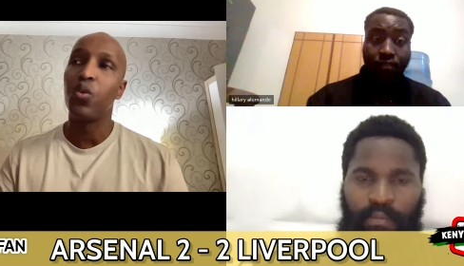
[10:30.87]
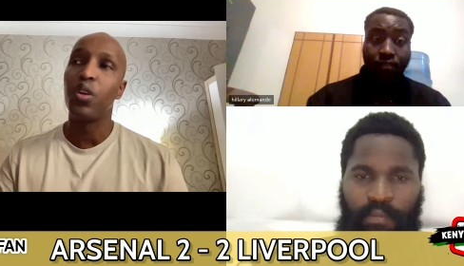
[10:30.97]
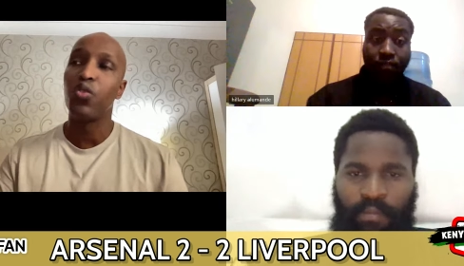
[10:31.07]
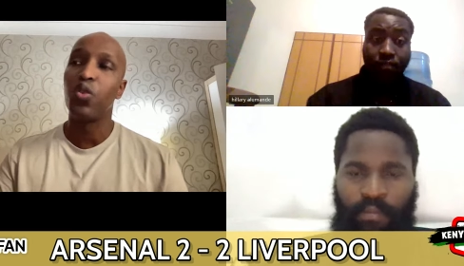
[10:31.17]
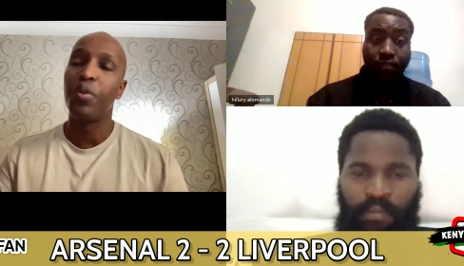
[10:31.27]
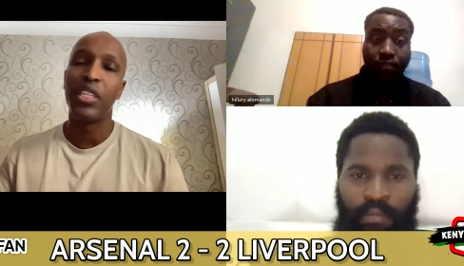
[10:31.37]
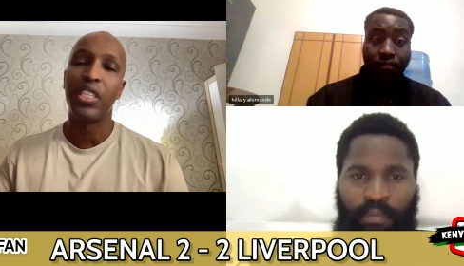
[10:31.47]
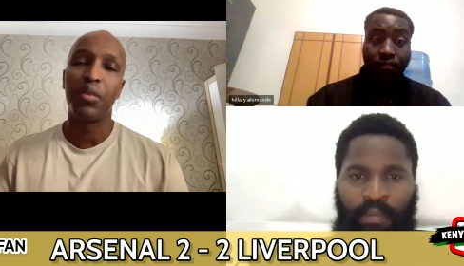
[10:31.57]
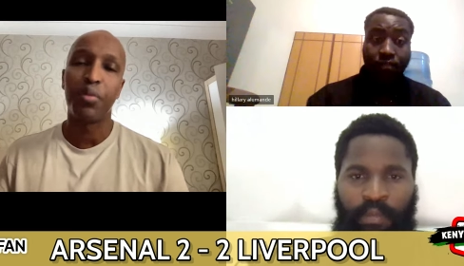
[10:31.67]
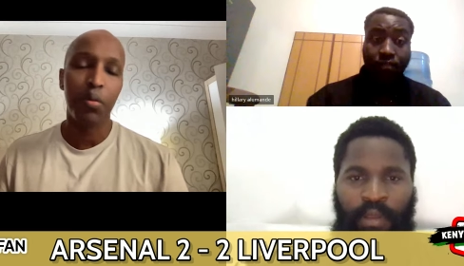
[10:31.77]
Speaker 1: one or two players,
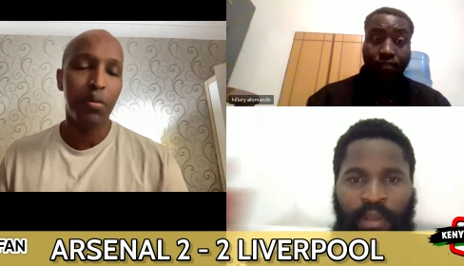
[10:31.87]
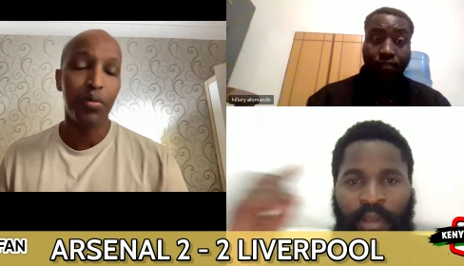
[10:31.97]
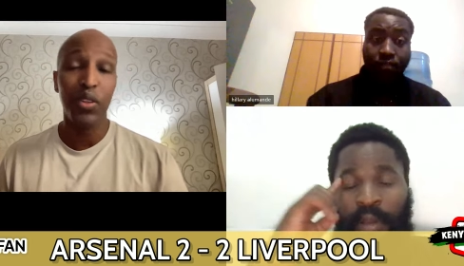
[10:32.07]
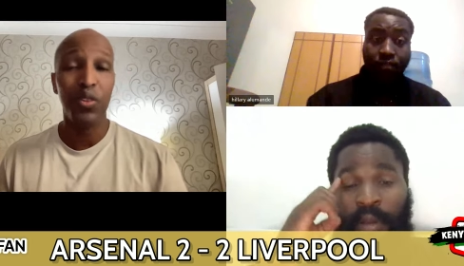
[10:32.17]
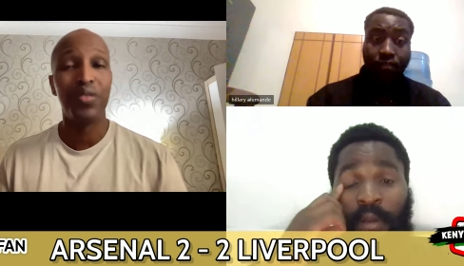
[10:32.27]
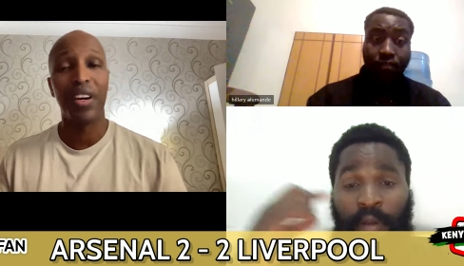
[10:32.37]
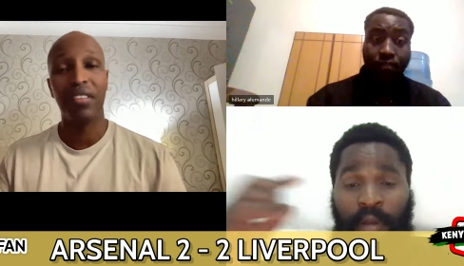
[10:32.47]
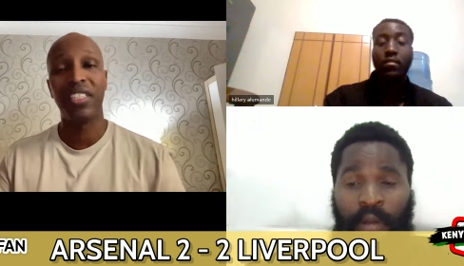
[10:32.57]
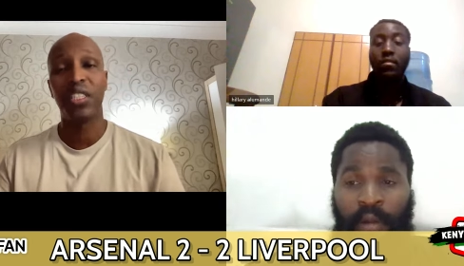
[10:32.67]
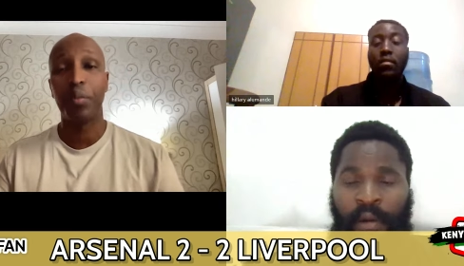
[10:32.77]
is a problem. If you lose five,
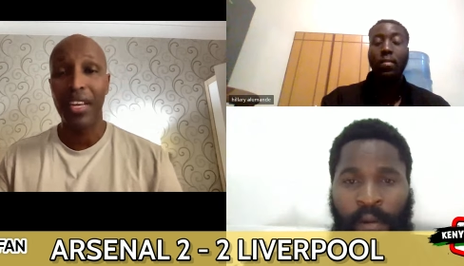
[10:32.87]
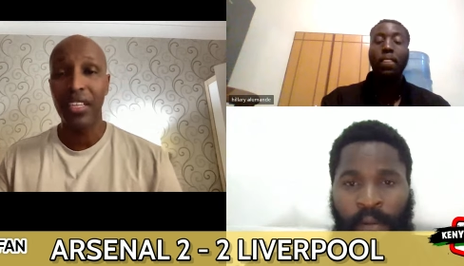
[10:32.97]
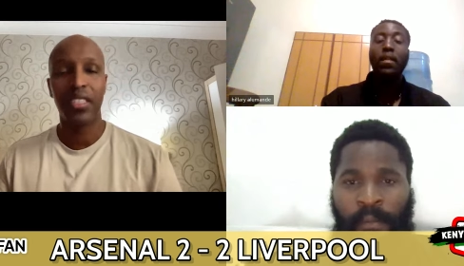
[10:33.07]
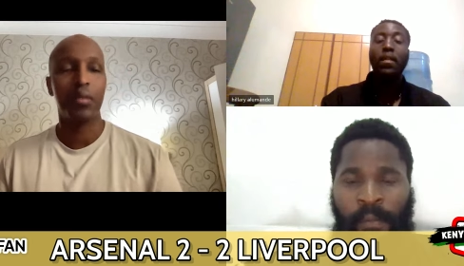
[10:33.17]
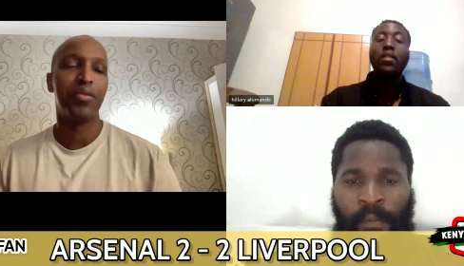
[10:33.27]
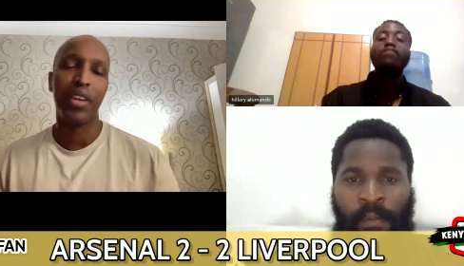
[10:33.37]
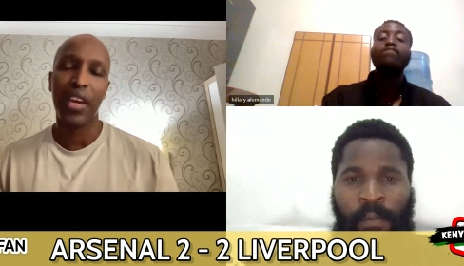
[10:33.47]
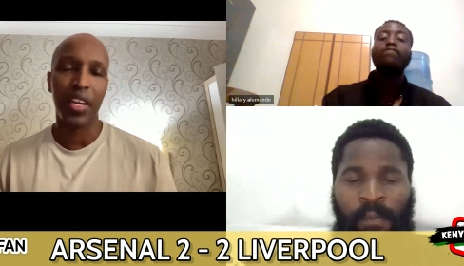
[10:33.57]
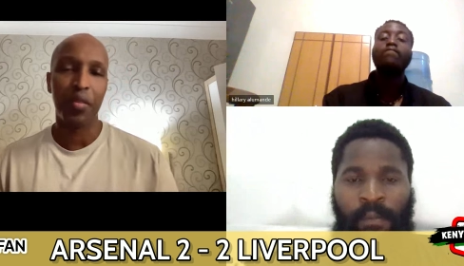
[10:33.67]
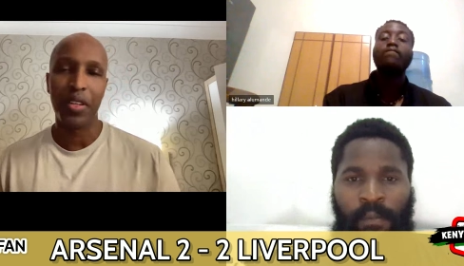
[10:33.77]
six players, I mean,
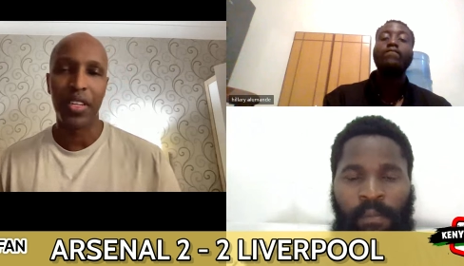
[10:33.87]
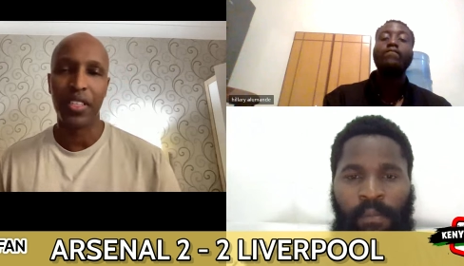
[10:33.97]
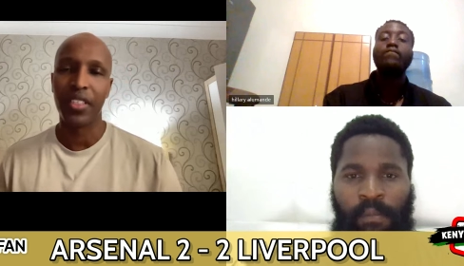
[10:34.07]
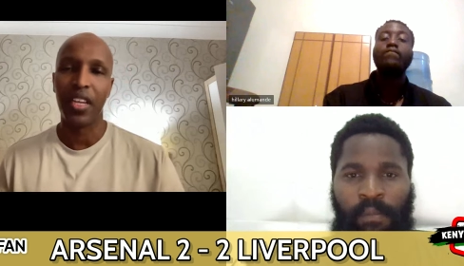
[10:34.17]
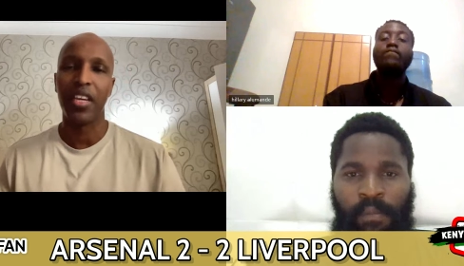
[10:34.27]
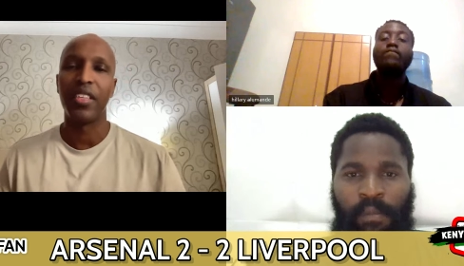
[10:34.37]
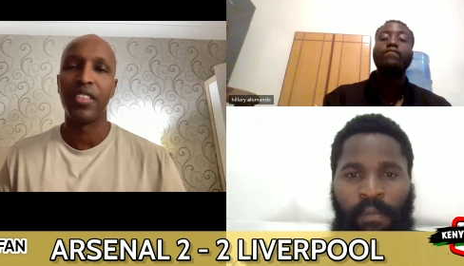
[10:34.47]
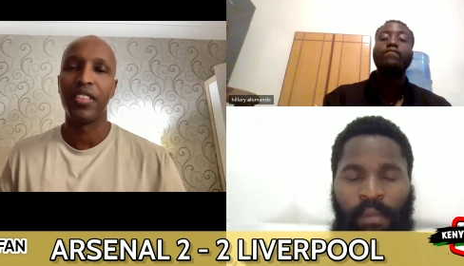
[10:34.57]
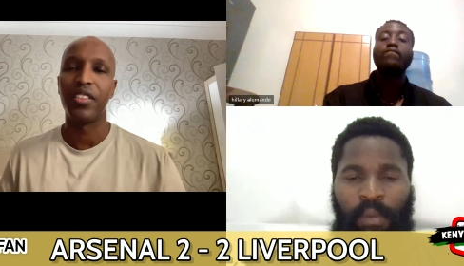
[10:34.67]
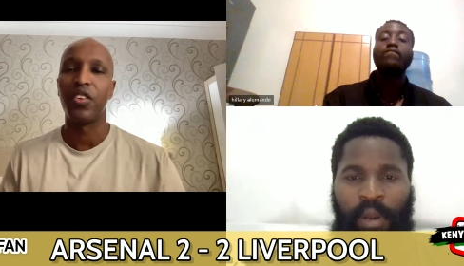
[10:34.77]
forget it, man. That's like, that's
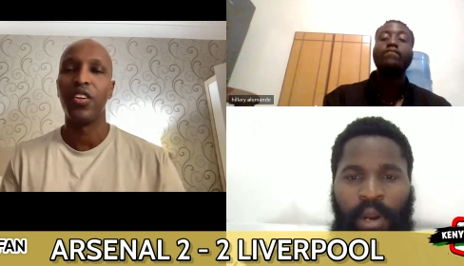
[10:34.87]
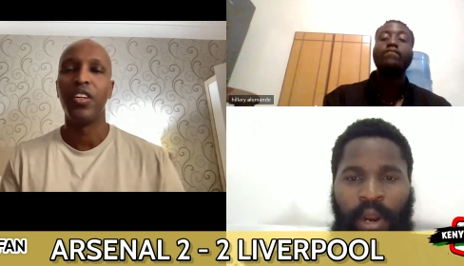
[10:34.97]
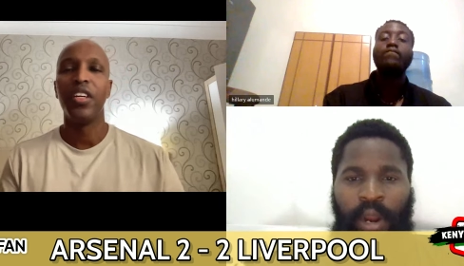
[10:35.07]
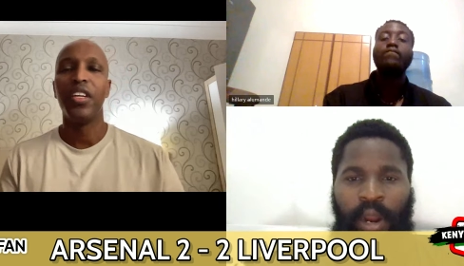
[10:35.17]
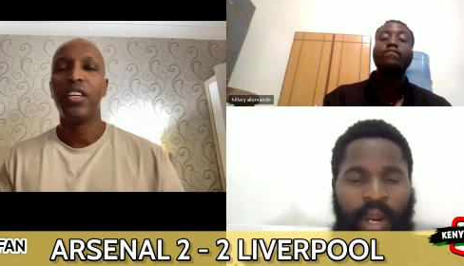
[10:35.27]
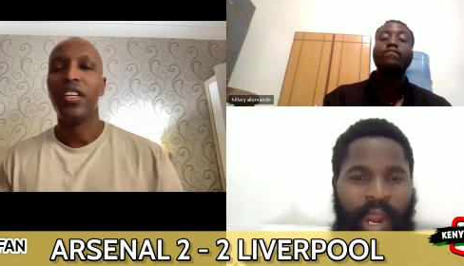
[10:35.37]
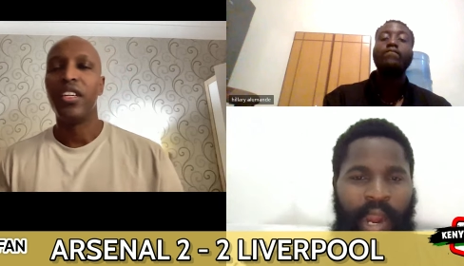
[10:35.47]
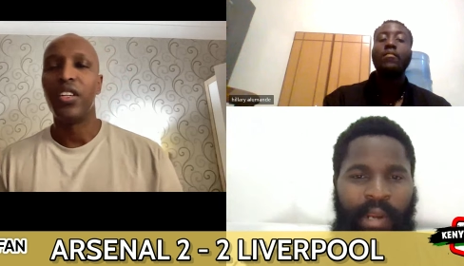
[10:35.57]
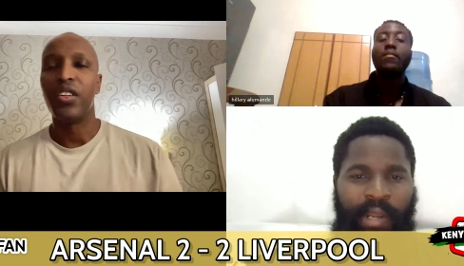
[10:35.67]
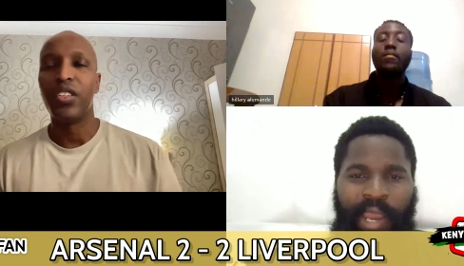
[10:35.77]
just
Speaker 2: not
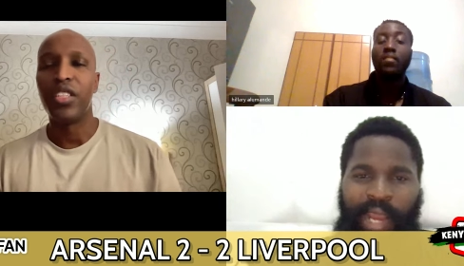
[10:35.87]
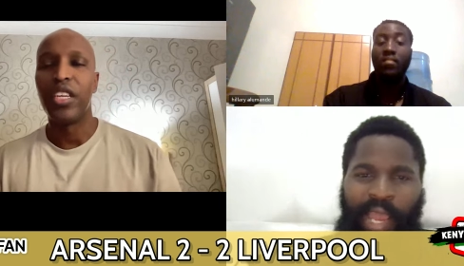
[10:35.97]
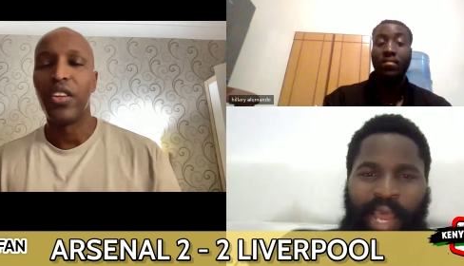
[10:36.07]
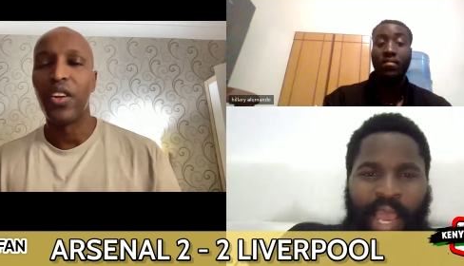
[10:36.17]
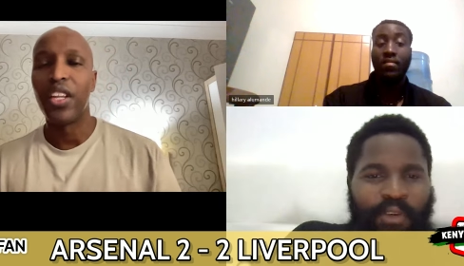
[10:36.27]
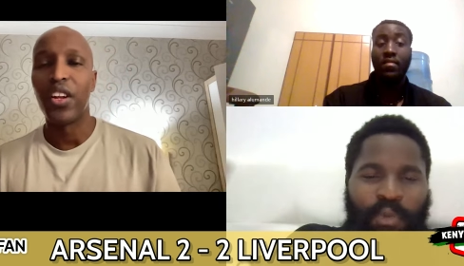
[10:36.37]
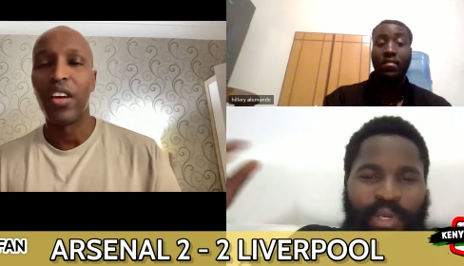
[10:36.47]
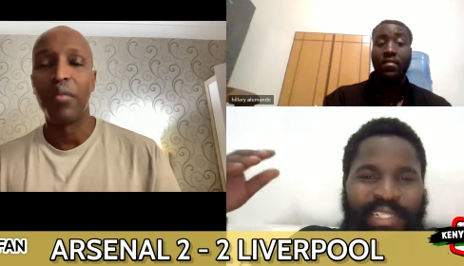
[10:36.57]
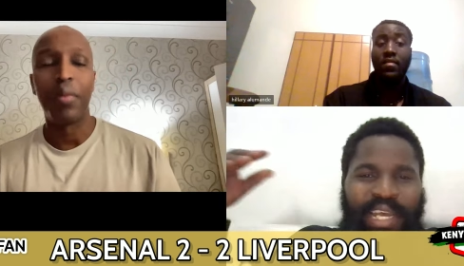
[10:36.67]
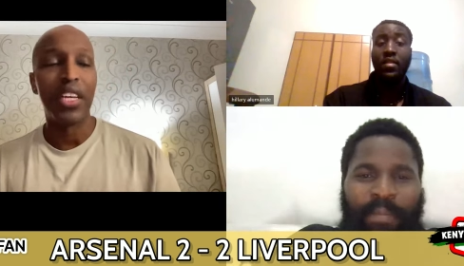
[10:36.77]
you know, I, I, don't, I, don't know
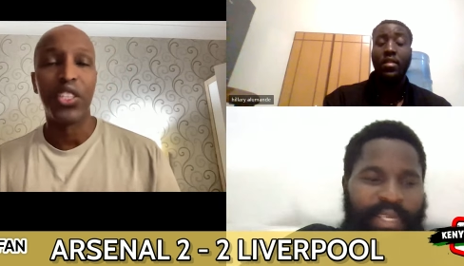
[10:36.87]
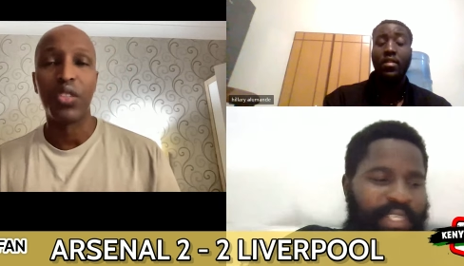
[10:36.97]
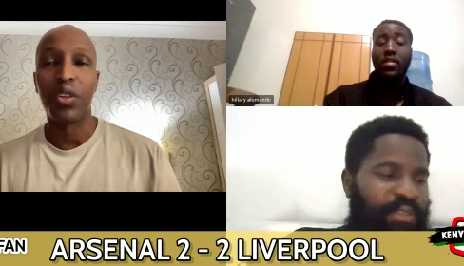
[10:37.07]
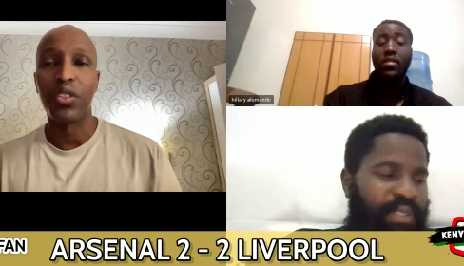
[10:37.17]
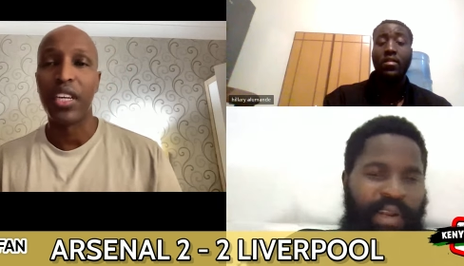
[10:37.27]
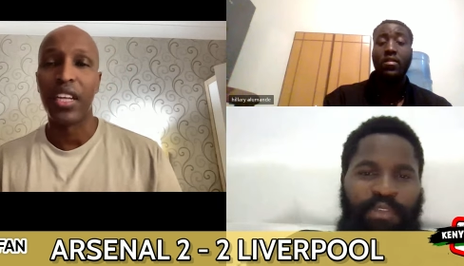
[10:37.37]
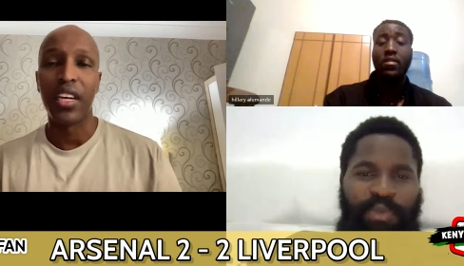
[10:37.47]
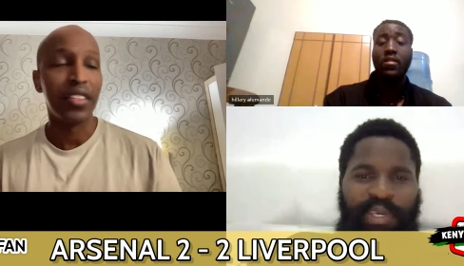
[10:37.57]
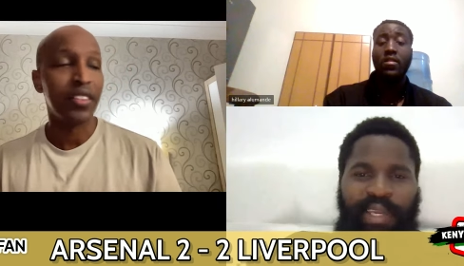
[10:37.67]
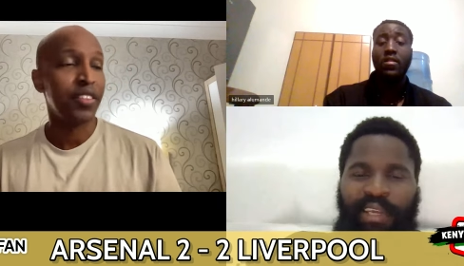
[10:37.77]
what is happening to the right
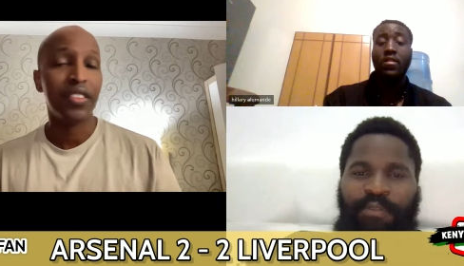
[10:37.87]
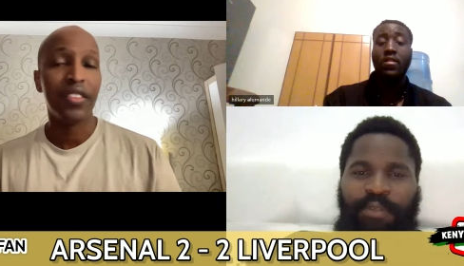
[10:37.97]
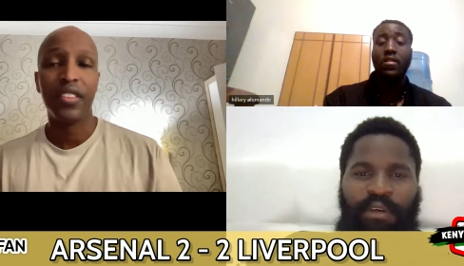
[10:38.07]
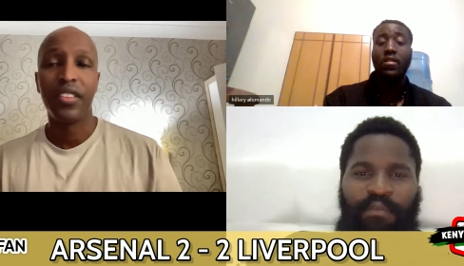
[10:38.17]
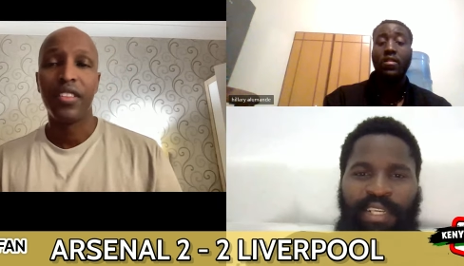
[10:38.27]
wing and left wing of